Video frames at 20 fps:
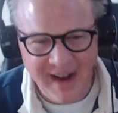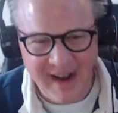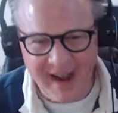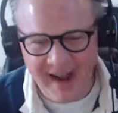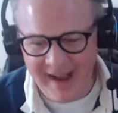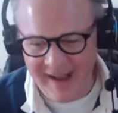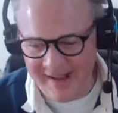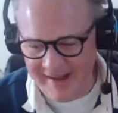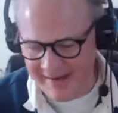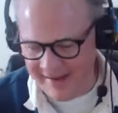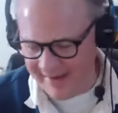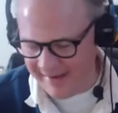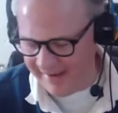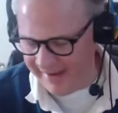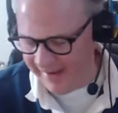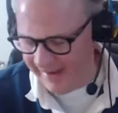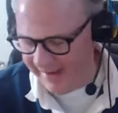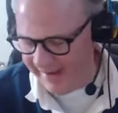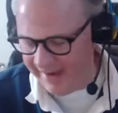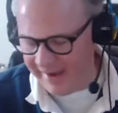
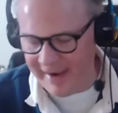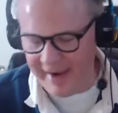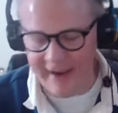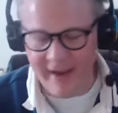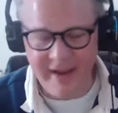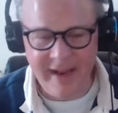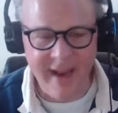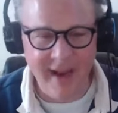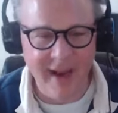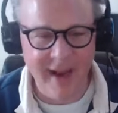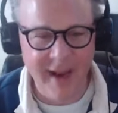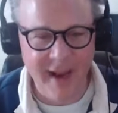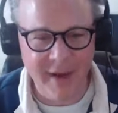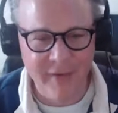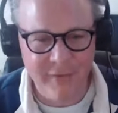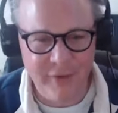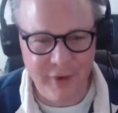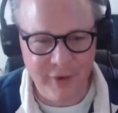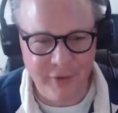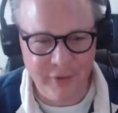
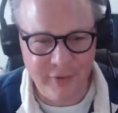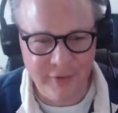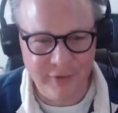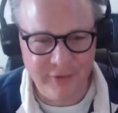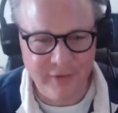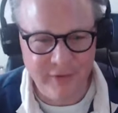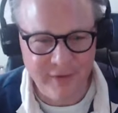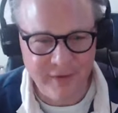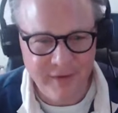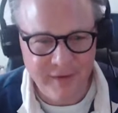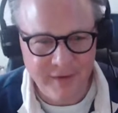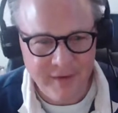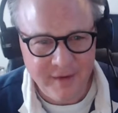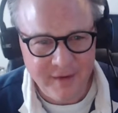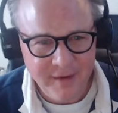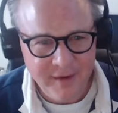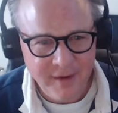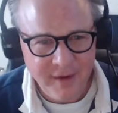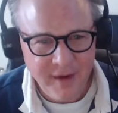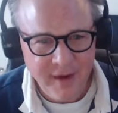I've used
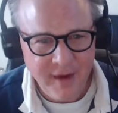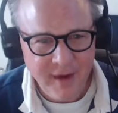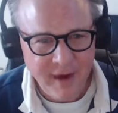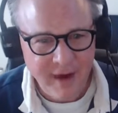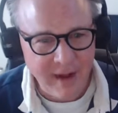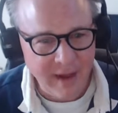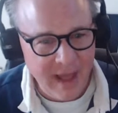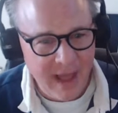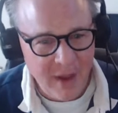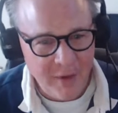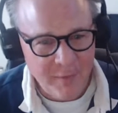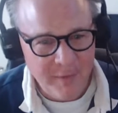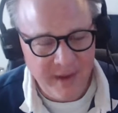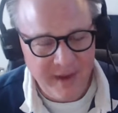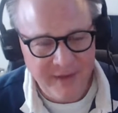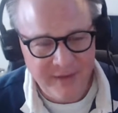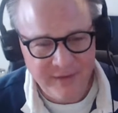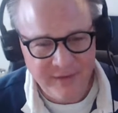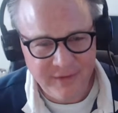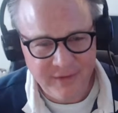
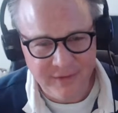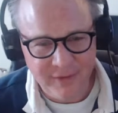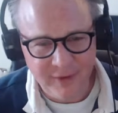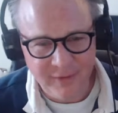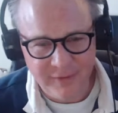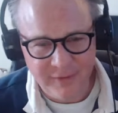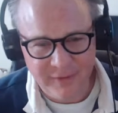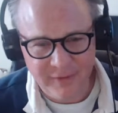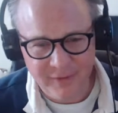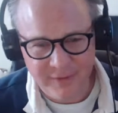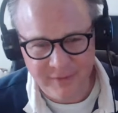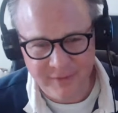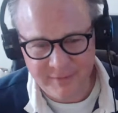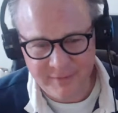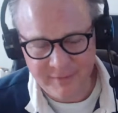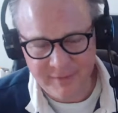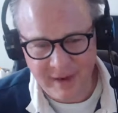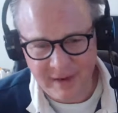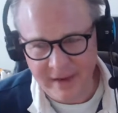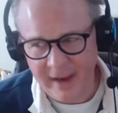cloud-based
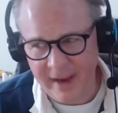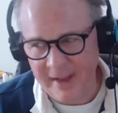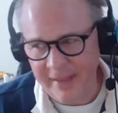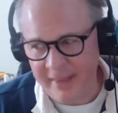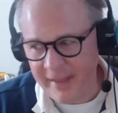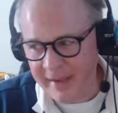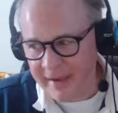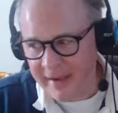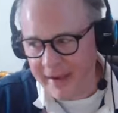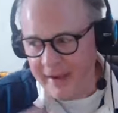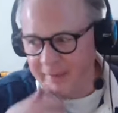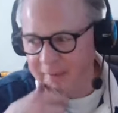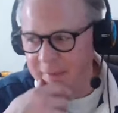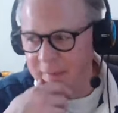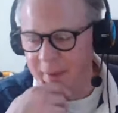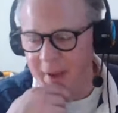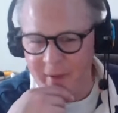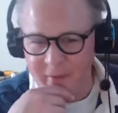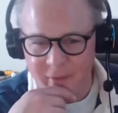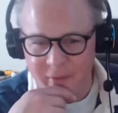services. Yeah, I think I
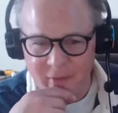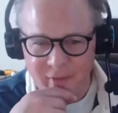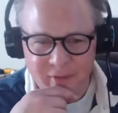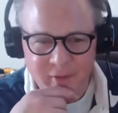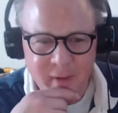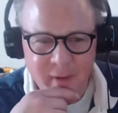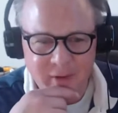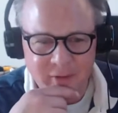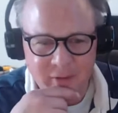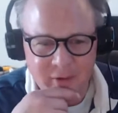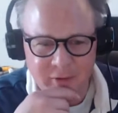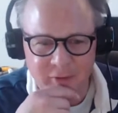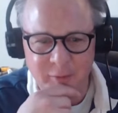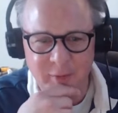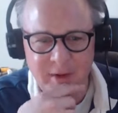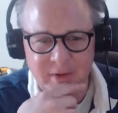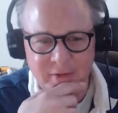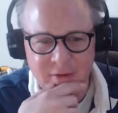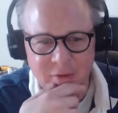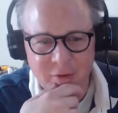even pay for some extra
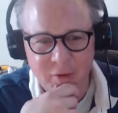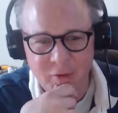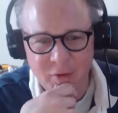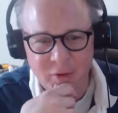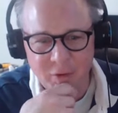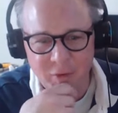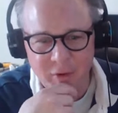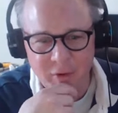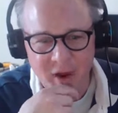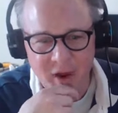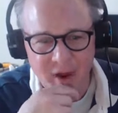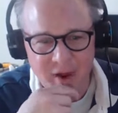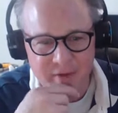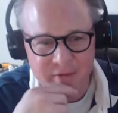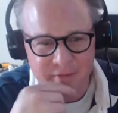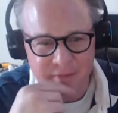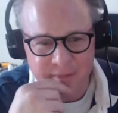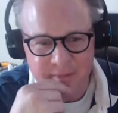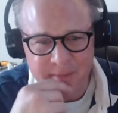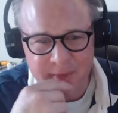space on Google
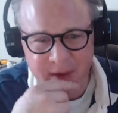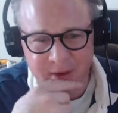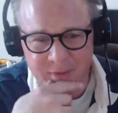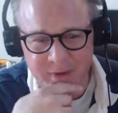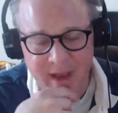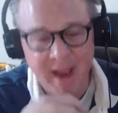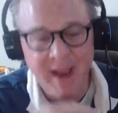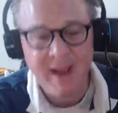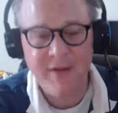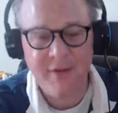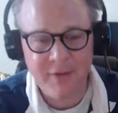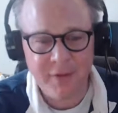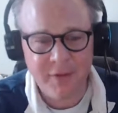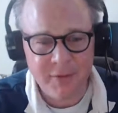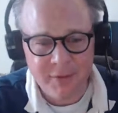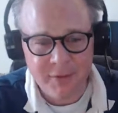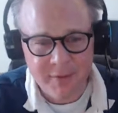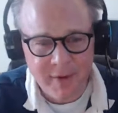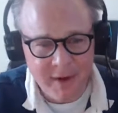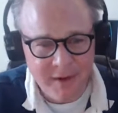Drive. Yeah, I
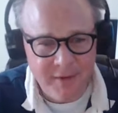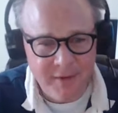do.